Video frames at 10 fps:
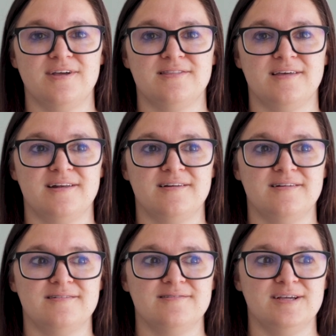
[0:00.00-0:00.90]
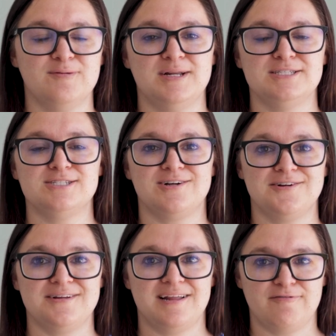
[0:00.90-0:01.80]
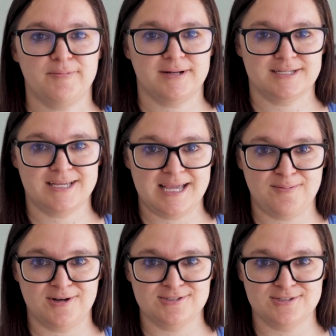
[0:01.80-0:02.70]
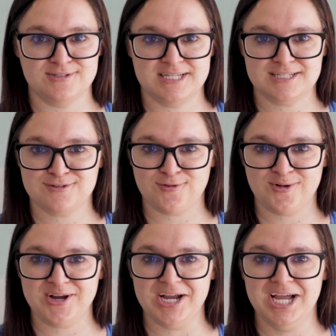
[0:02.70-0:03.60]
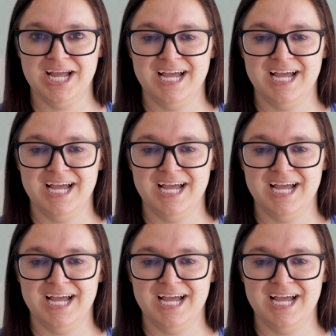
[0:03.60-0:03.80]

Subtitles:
And then when it started, everybody came onto the dance floor.